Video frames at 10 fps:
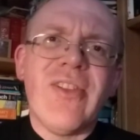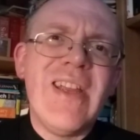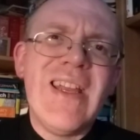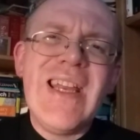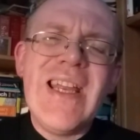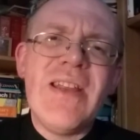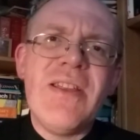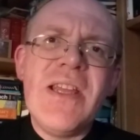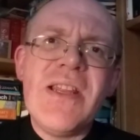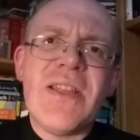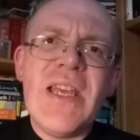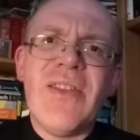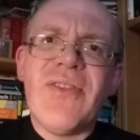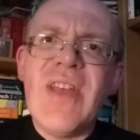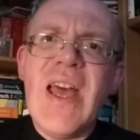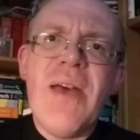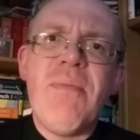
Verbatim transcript: It, it, it's, it's there